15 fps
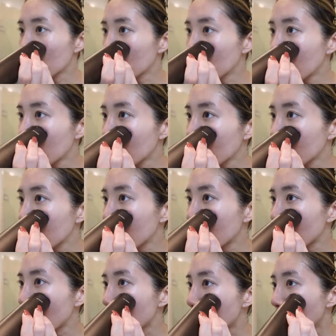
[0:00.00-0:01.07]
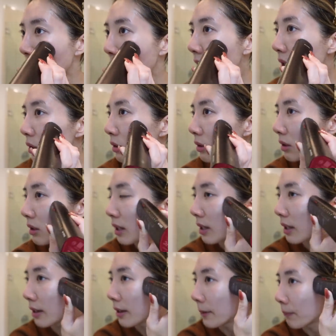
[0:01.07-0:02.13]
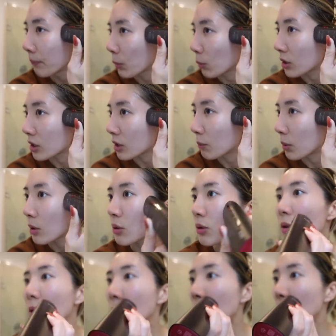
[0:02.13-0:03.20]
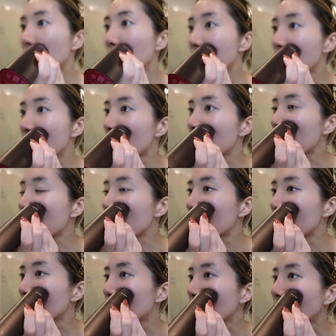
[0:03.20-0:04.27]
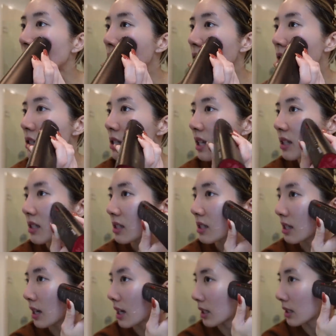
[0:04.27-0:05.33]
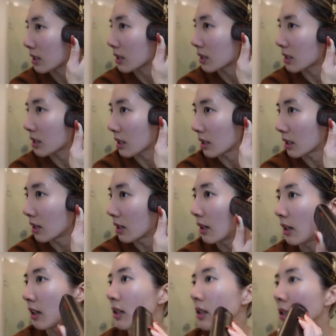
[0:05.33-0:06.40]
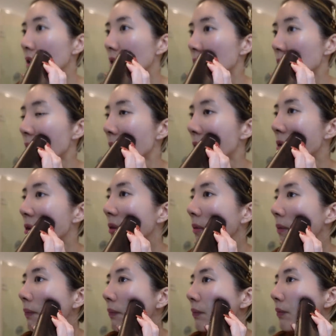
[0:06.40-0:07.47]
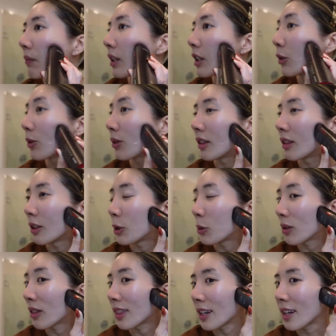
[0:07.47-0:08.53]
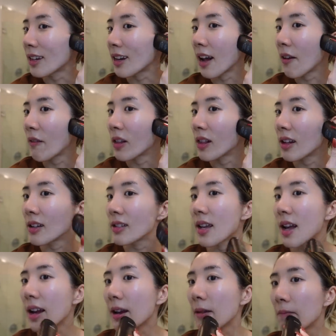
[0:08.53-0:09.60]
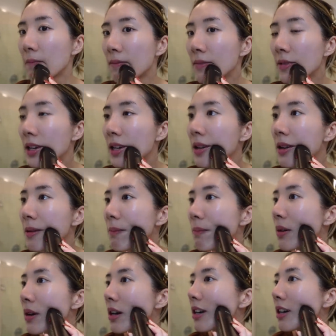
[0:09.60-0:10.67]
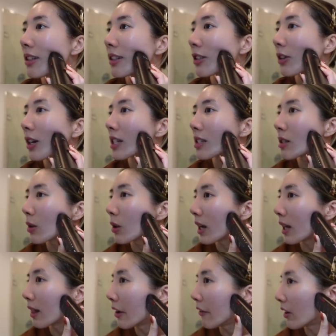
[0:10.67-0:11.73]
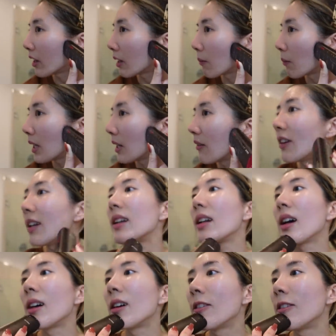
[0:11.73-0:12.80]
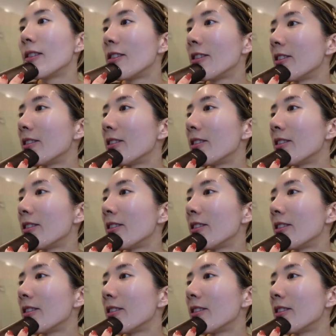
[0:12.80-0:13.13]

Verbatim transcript: three thirty right now. We're supposed to go to the dinner that starts at six. So you, you would think I have a lot of time, but you guys know I live in P V now,